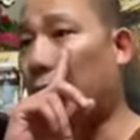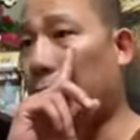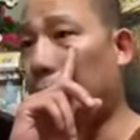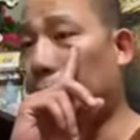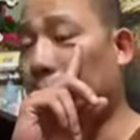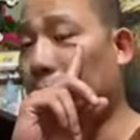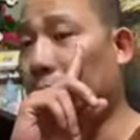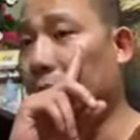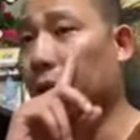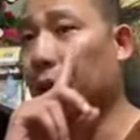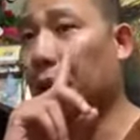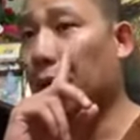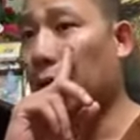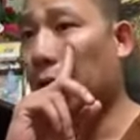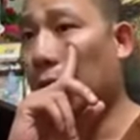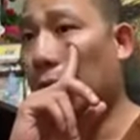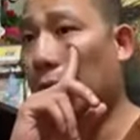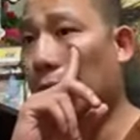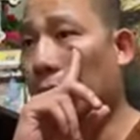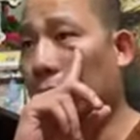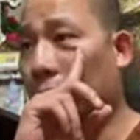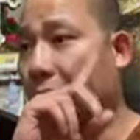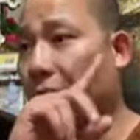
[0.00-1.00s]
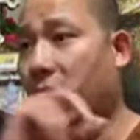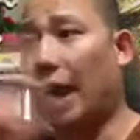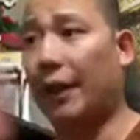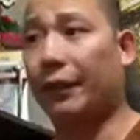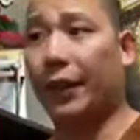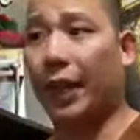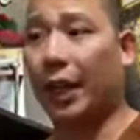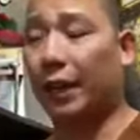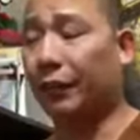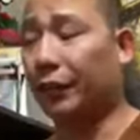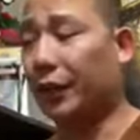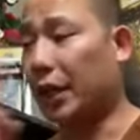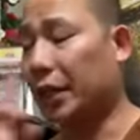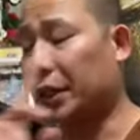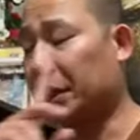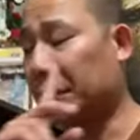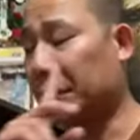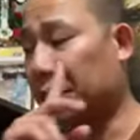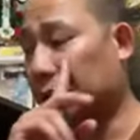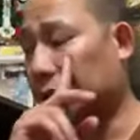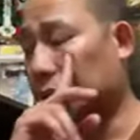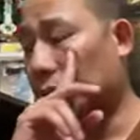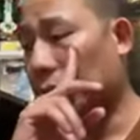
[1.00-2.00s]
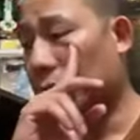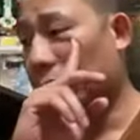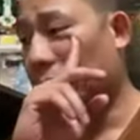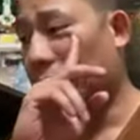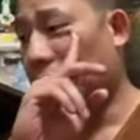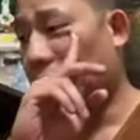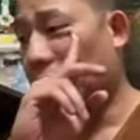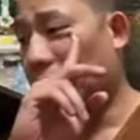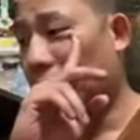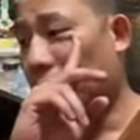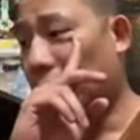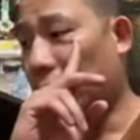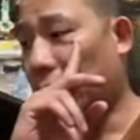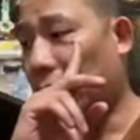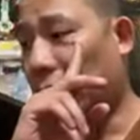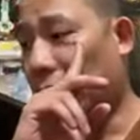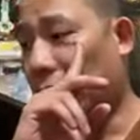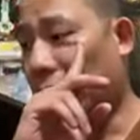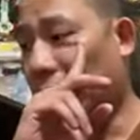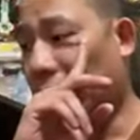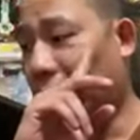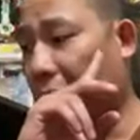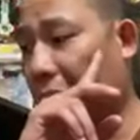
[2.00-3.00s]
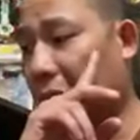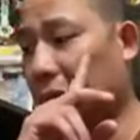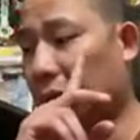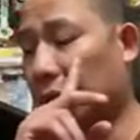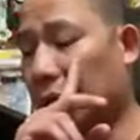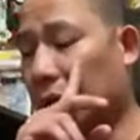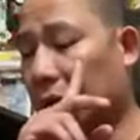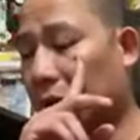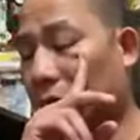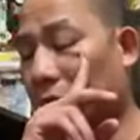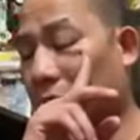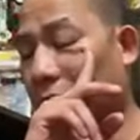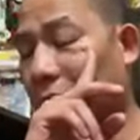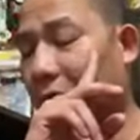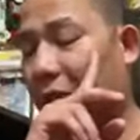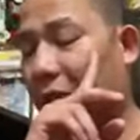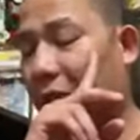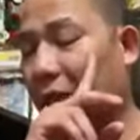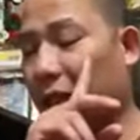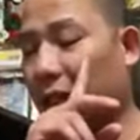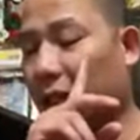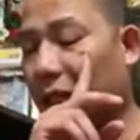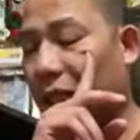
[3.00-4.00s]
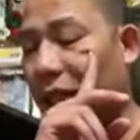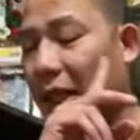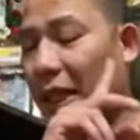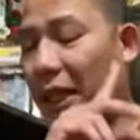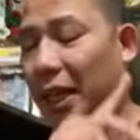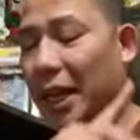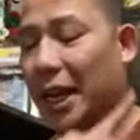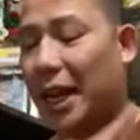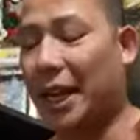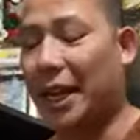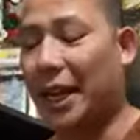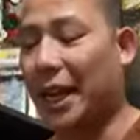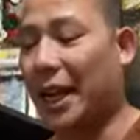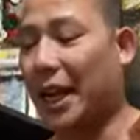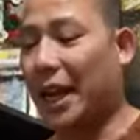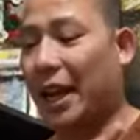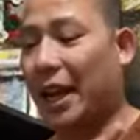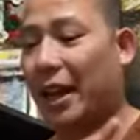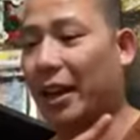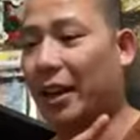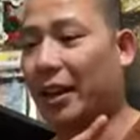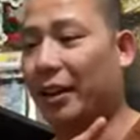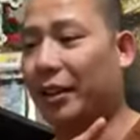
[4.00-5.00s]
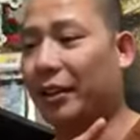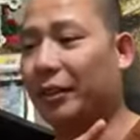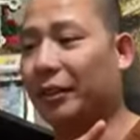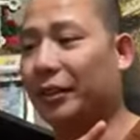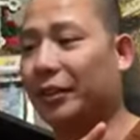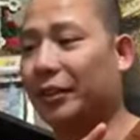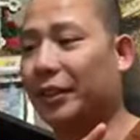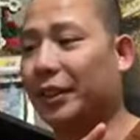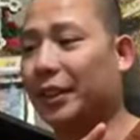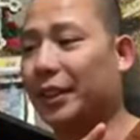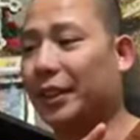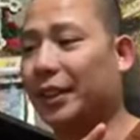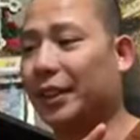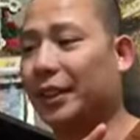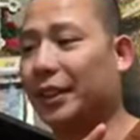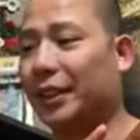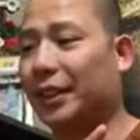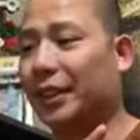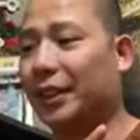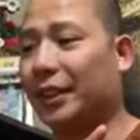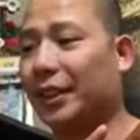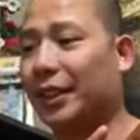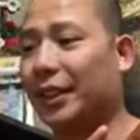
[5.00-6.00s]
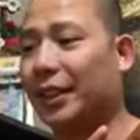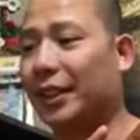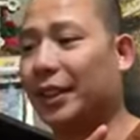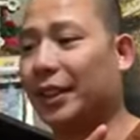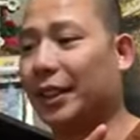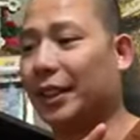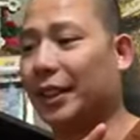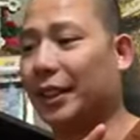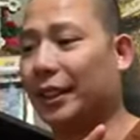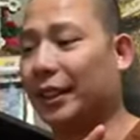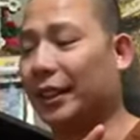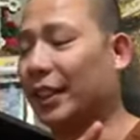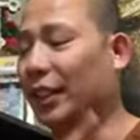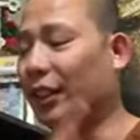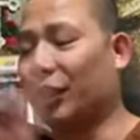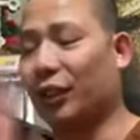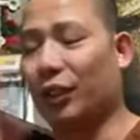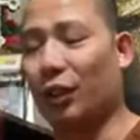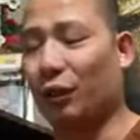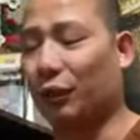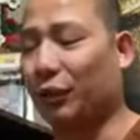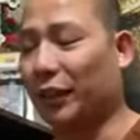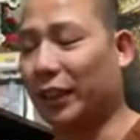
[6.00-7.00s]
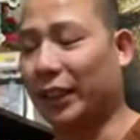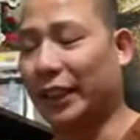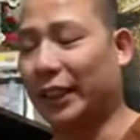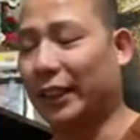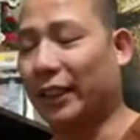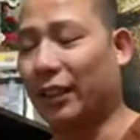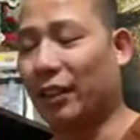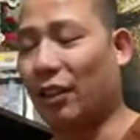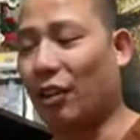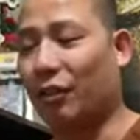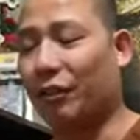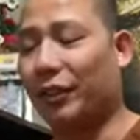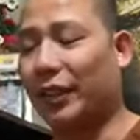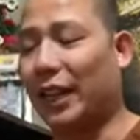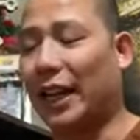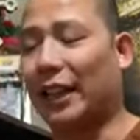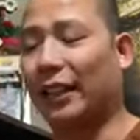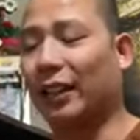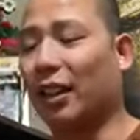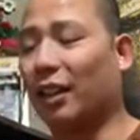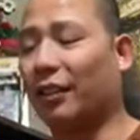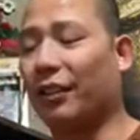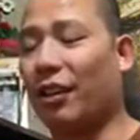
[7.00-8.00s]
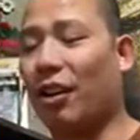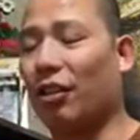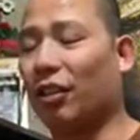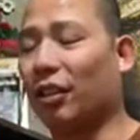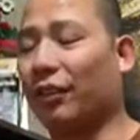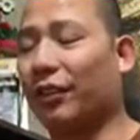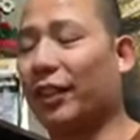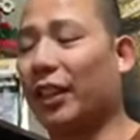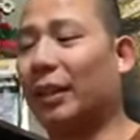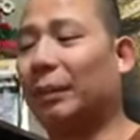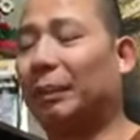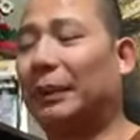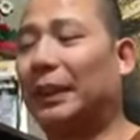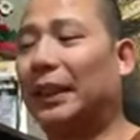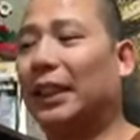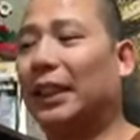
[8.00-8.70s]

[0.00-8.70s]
I can't tell you how many times, because I have gay friends, and I have, they're so funny. They're all fun. I love all of them.